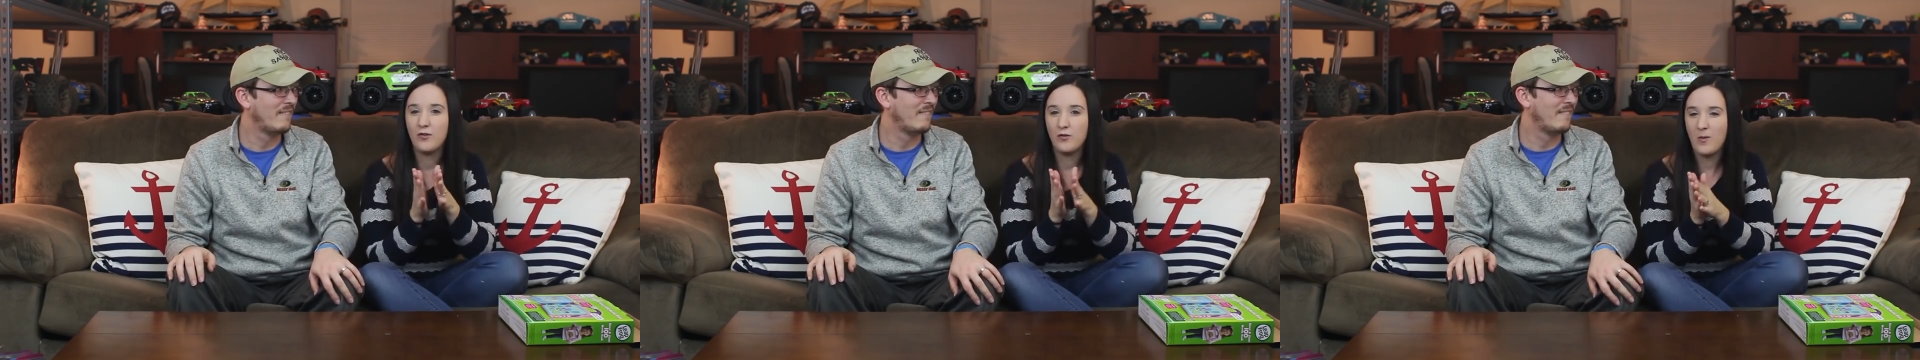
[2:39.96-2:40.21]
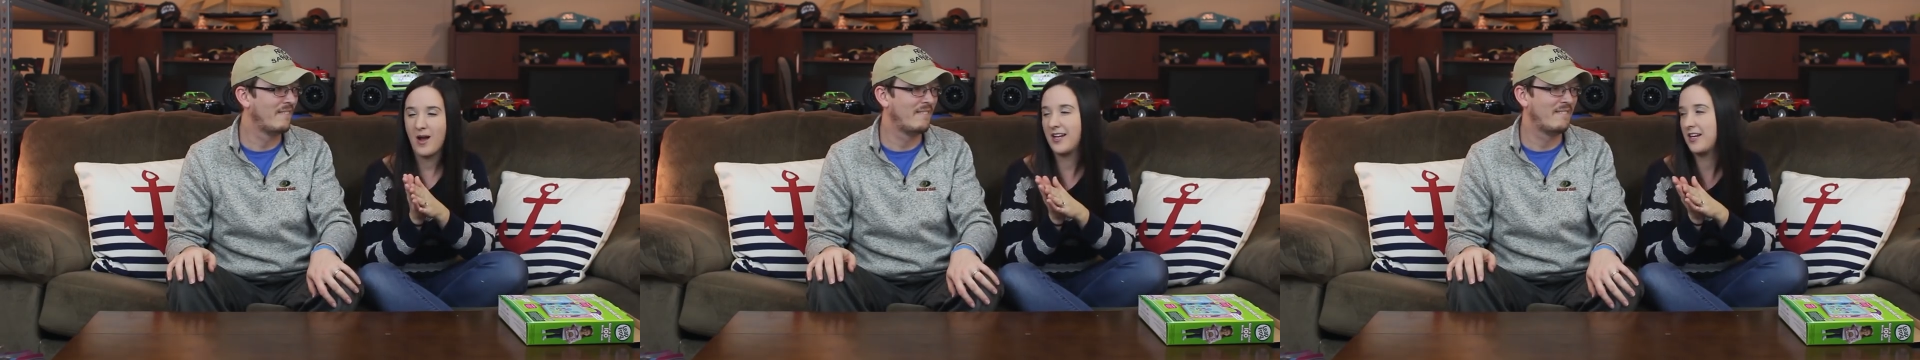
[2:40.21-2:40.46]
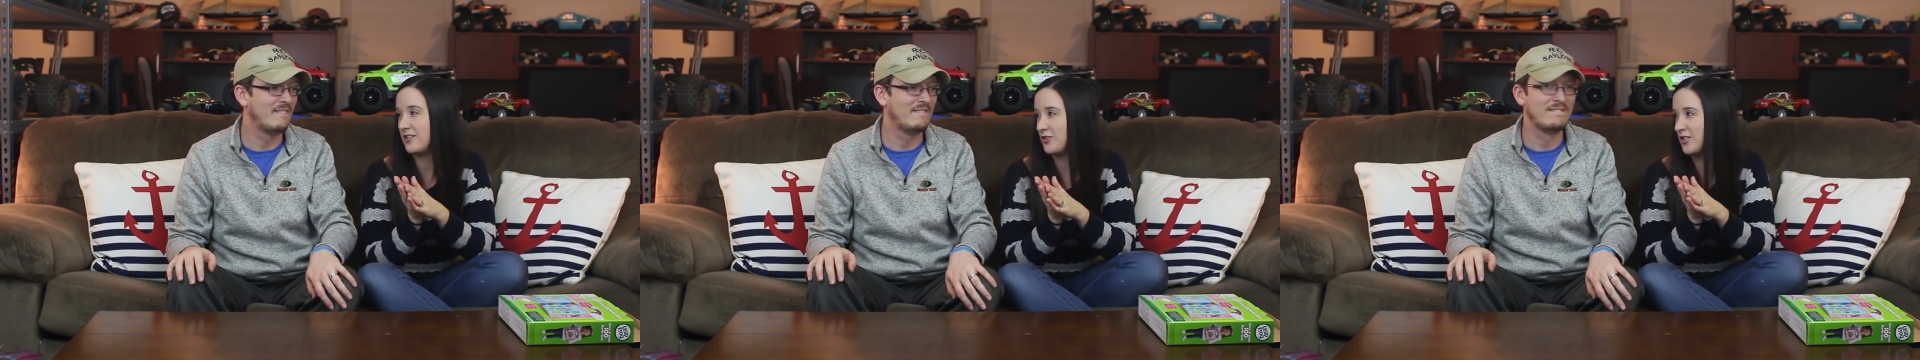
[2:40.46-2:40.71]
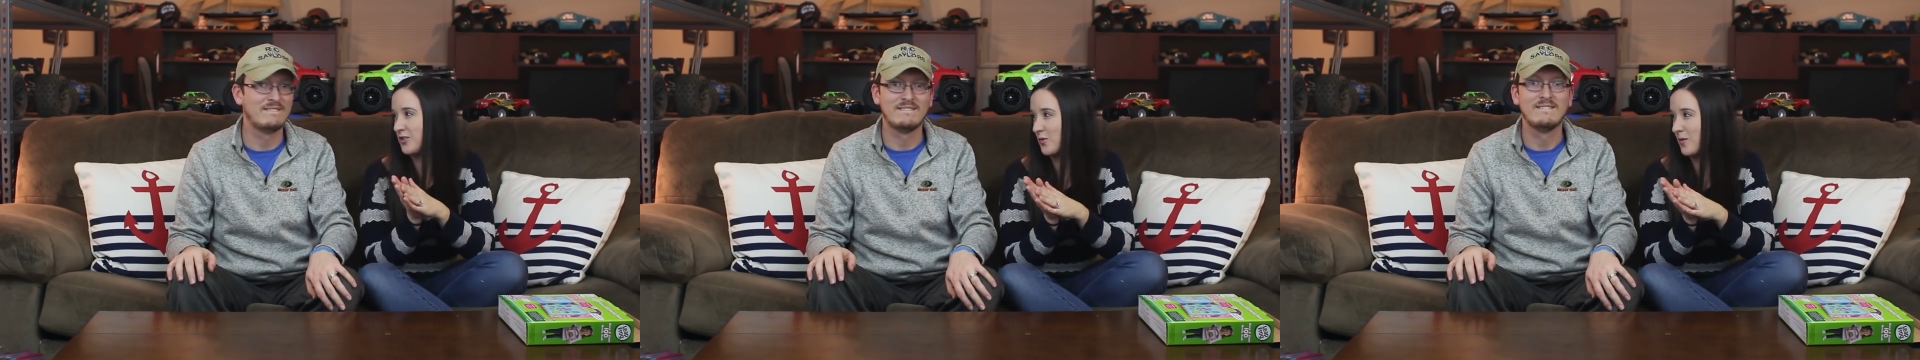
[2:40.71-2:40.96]
Speaker 1: a Vermont
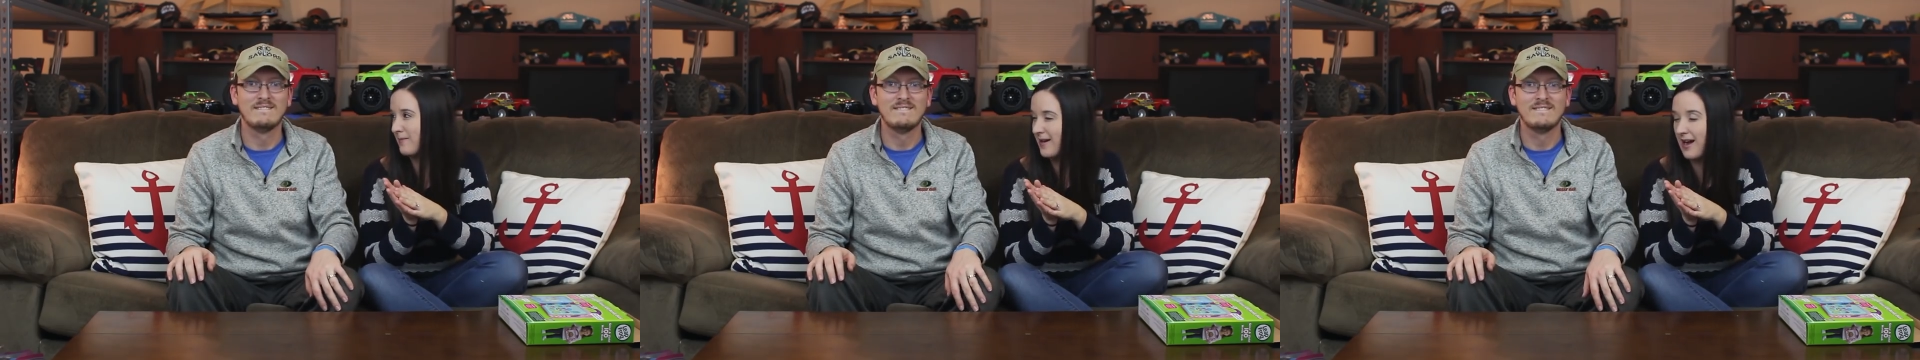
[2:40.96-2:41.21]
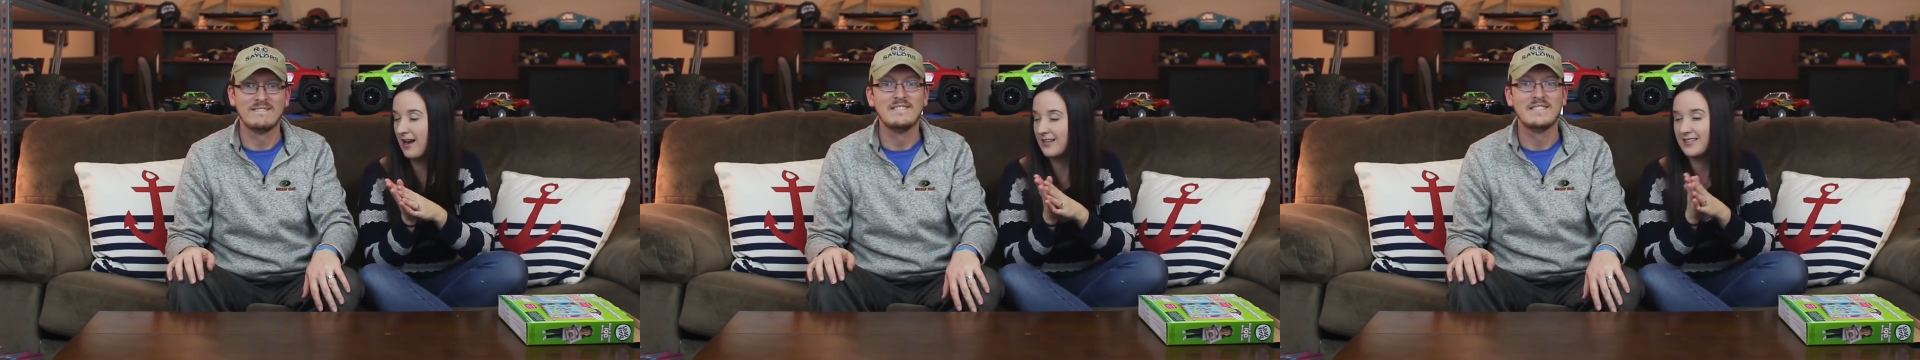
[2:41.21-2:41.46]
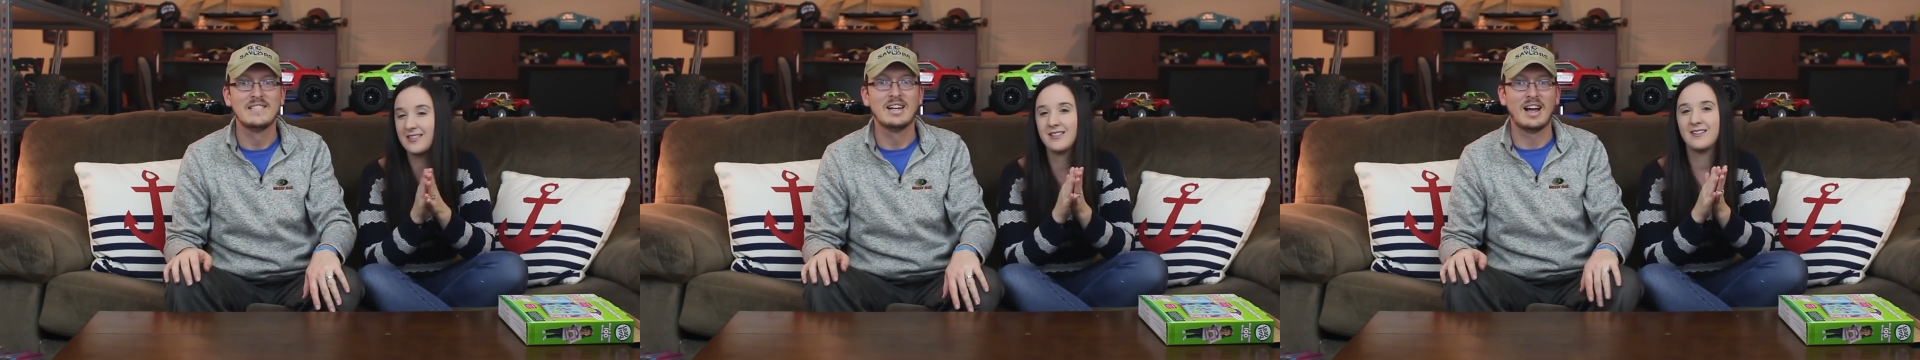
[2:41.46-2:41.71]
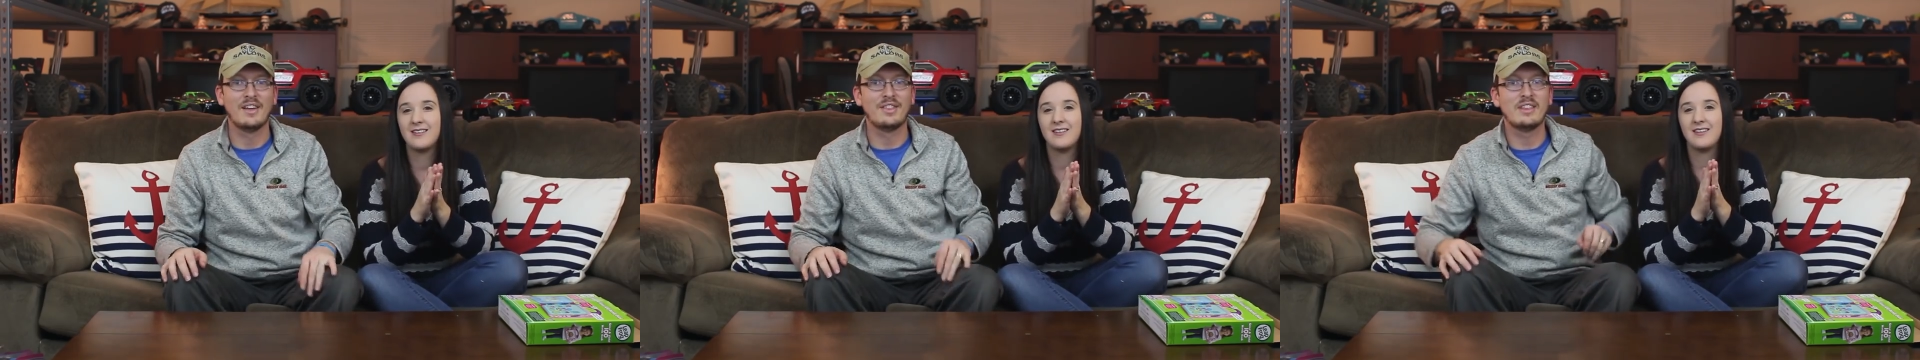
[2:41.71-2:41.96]
Country Store box.
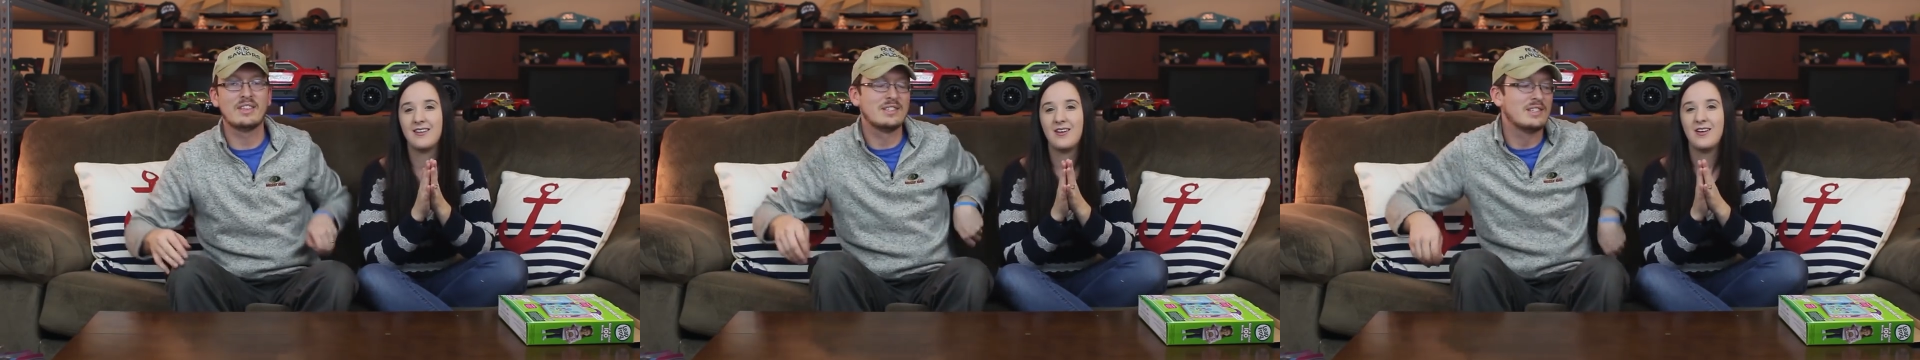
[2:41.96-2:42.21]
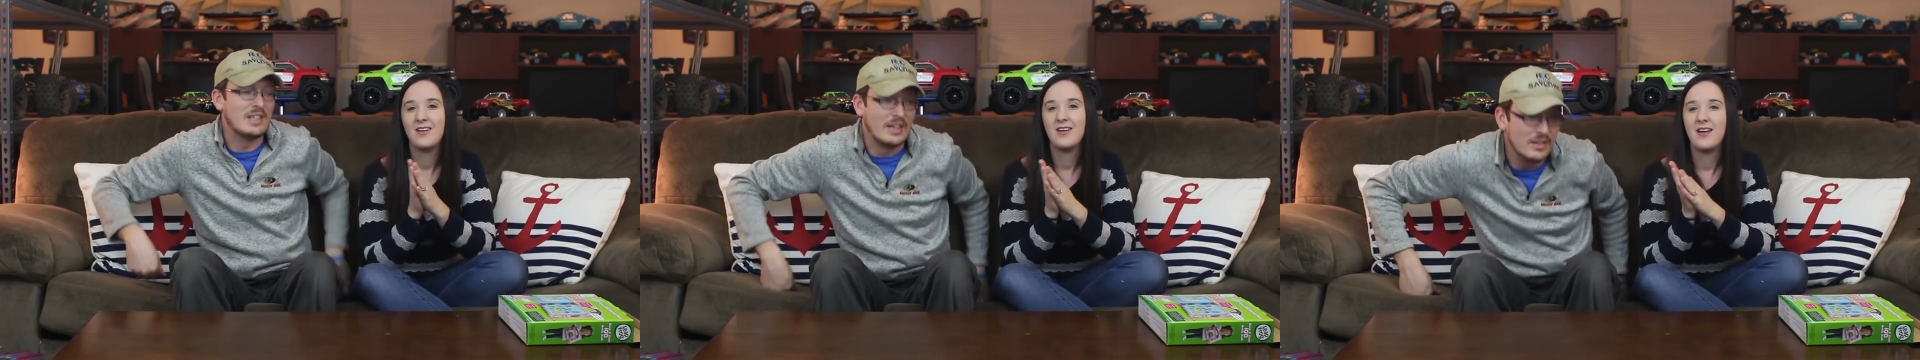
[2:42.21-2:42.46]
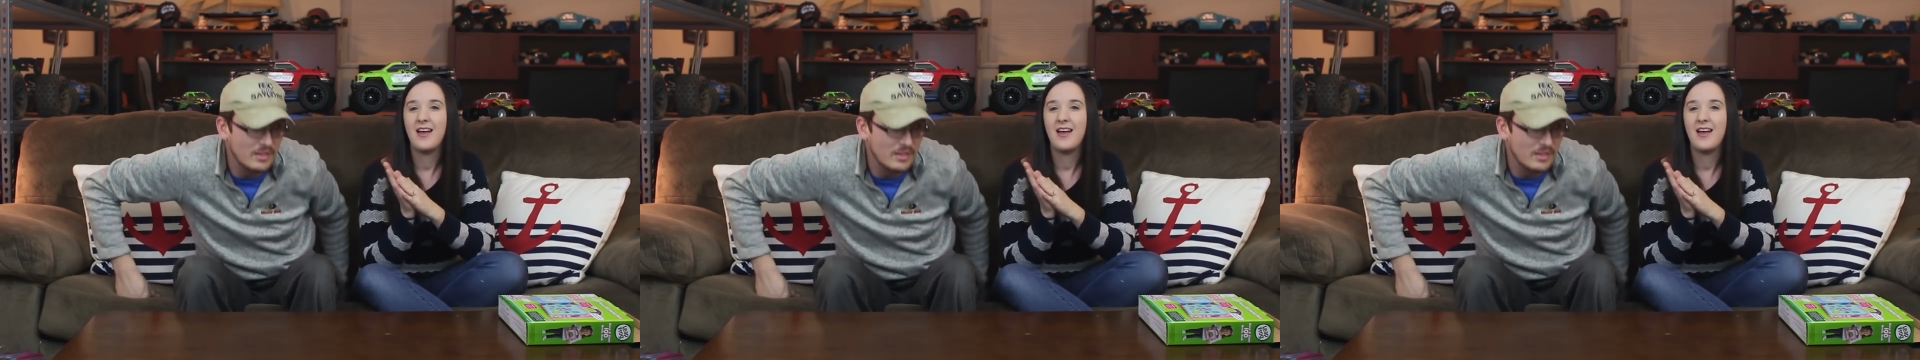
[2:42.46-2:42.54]
Speaker 2: I think this is it.